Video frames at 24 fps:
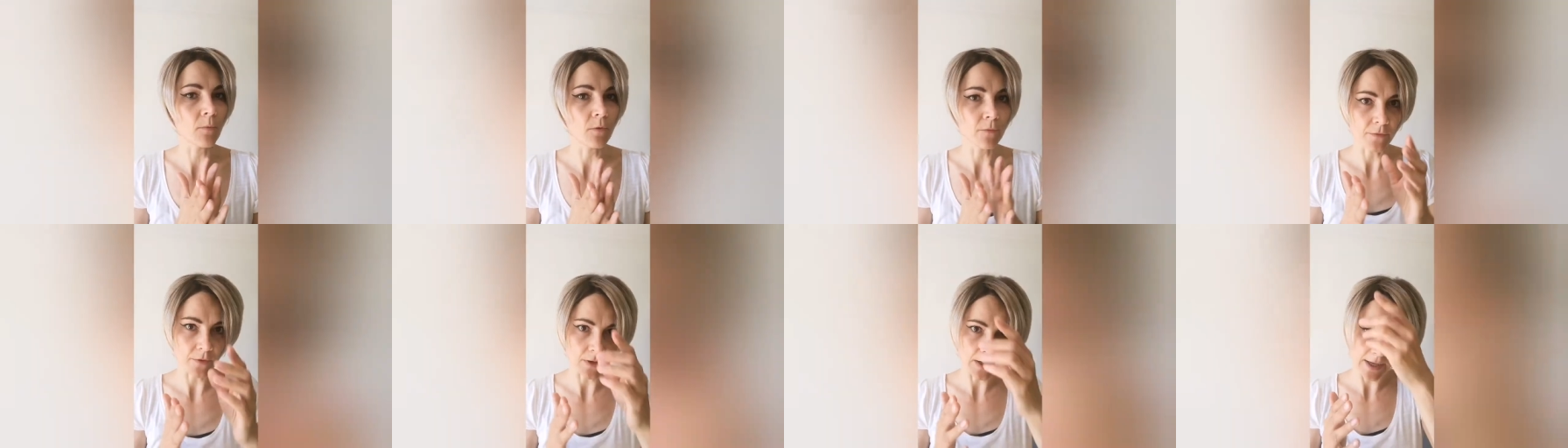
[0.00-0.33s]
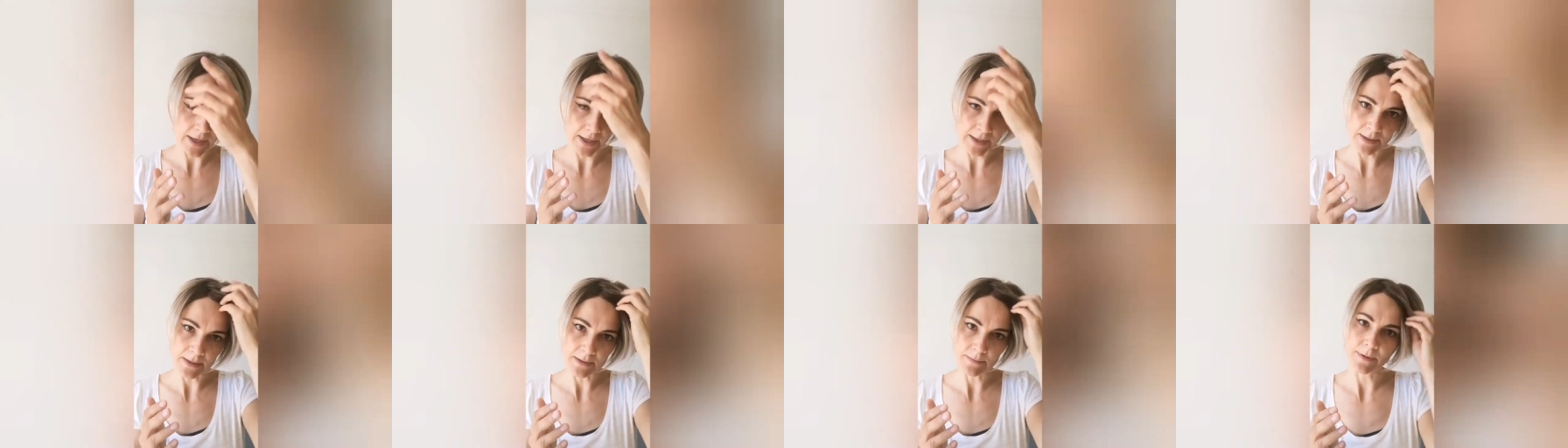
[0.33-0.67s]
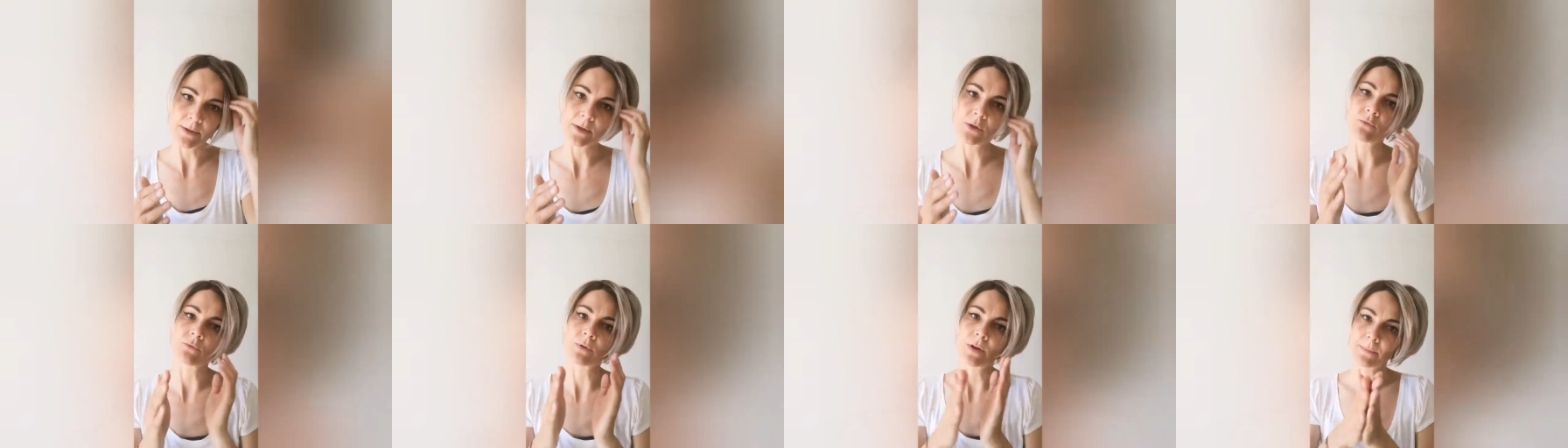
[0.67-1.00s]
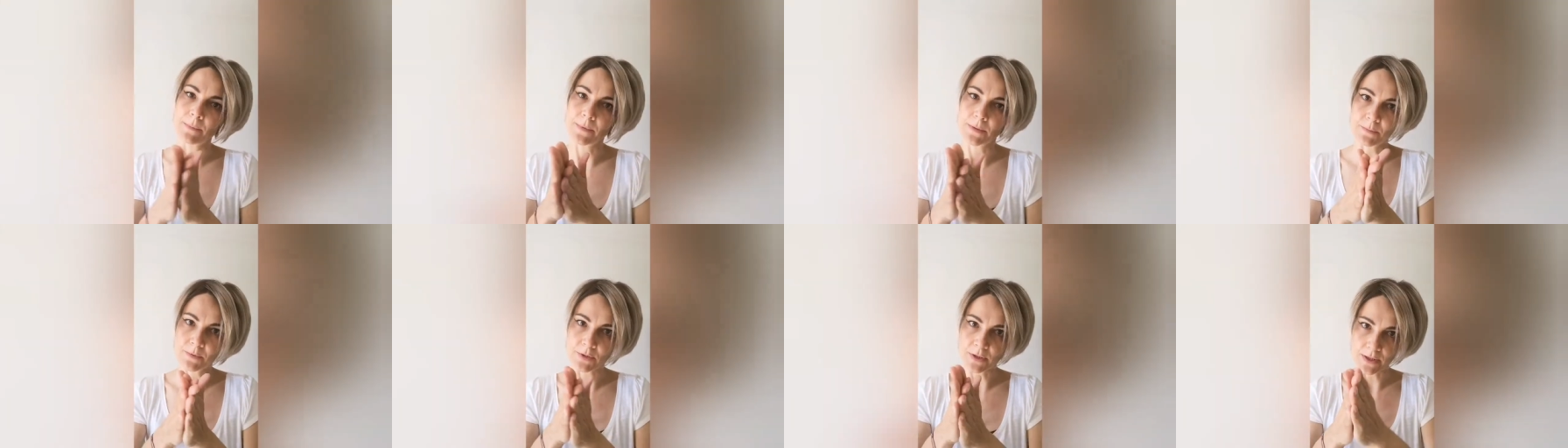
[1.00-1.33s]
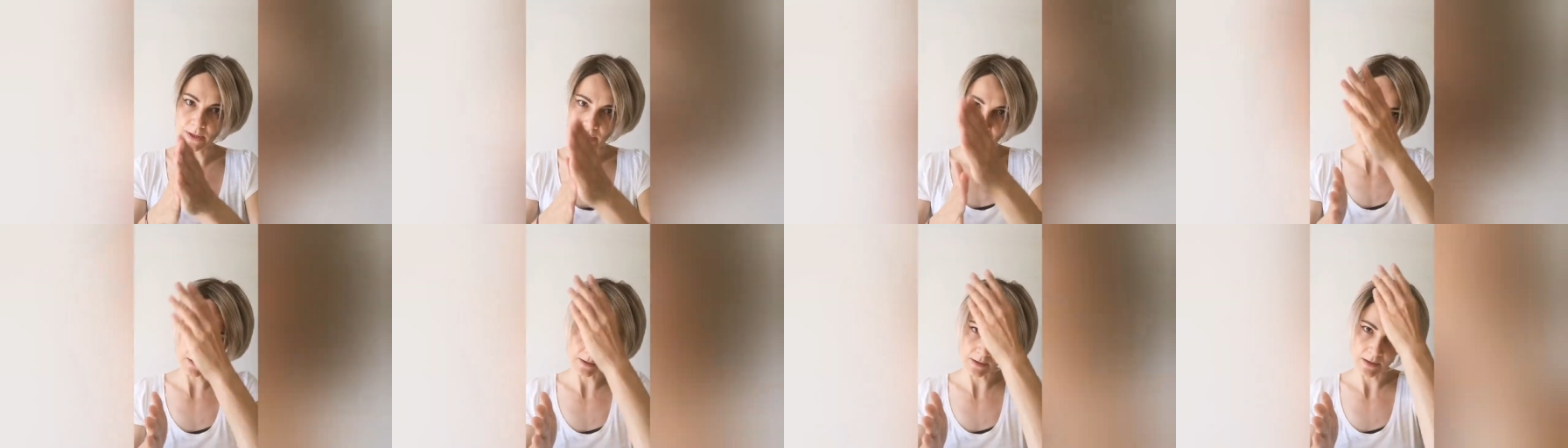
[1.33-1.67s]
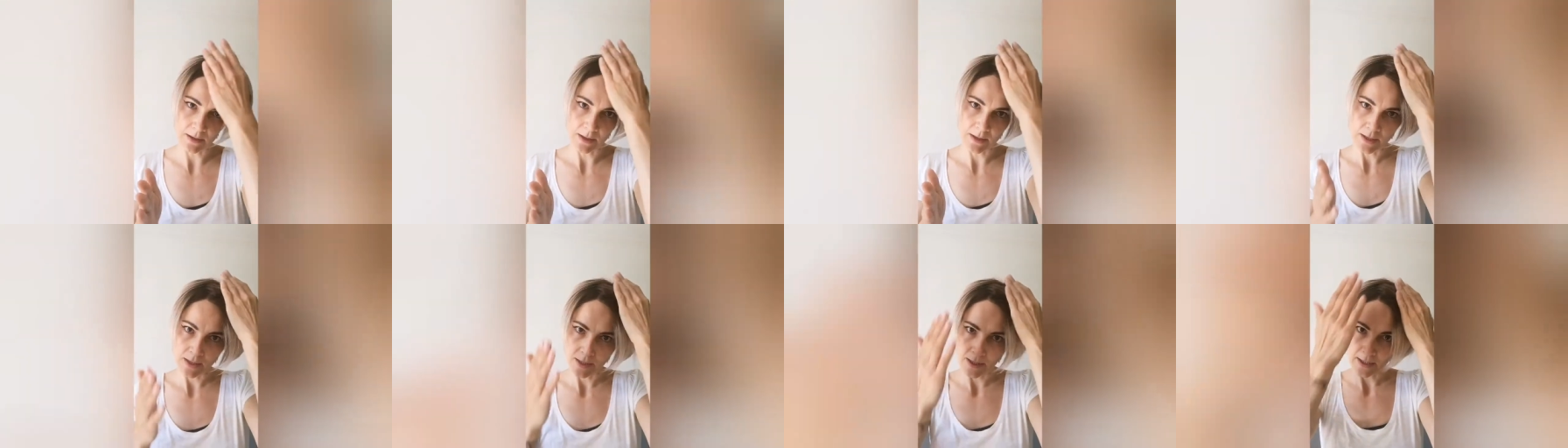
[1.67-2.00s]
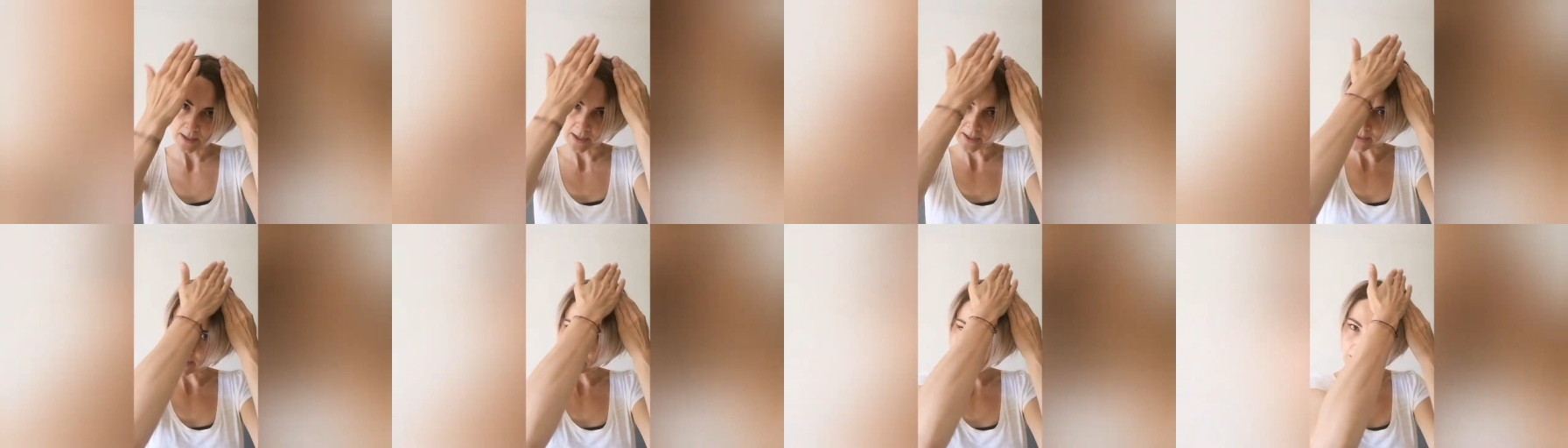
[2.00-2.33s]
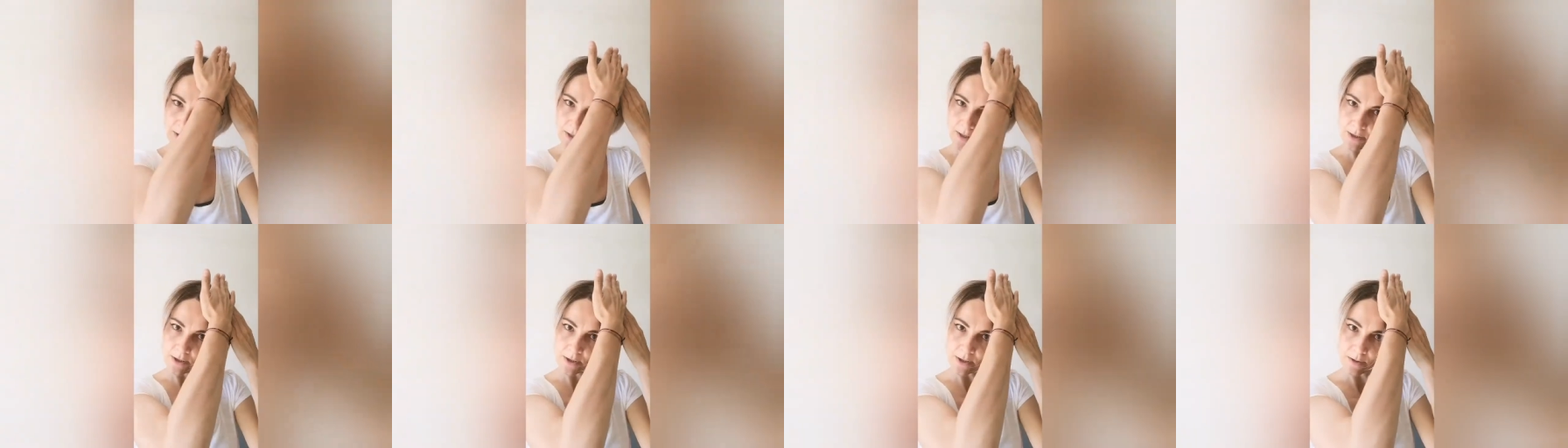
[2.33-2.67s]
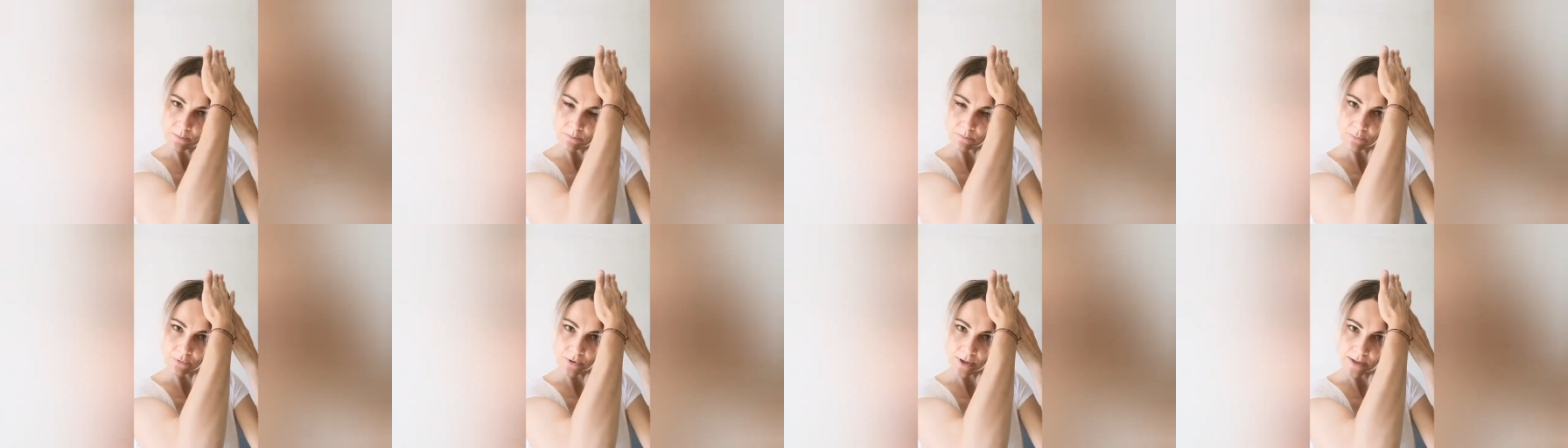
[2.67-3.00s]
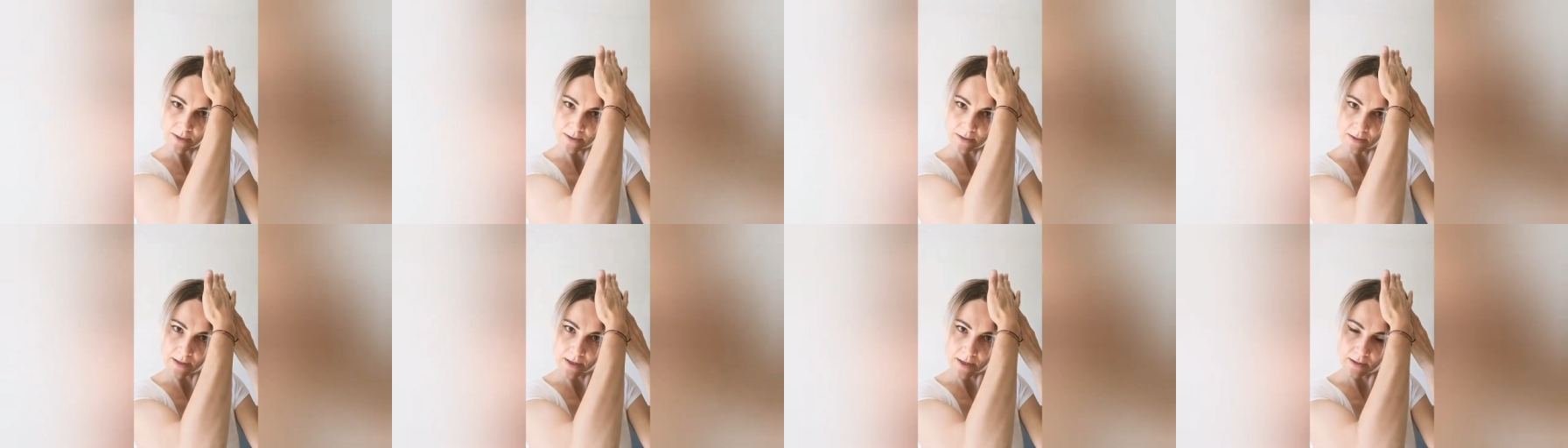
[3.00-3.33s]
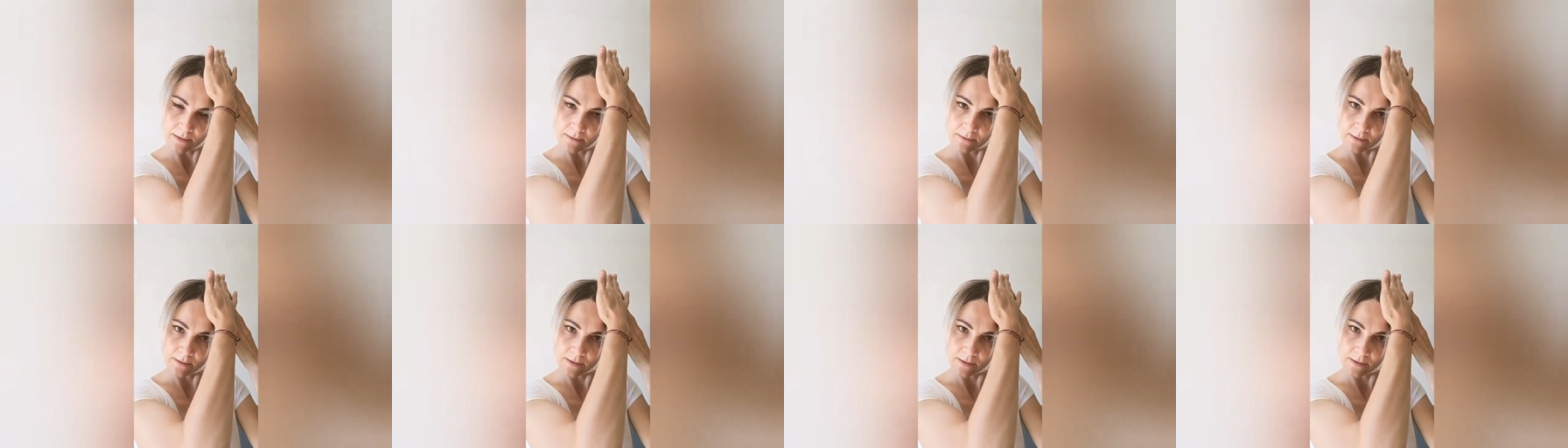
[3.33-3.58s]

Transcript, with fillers: of your hands when you rub them together, and you can just press that,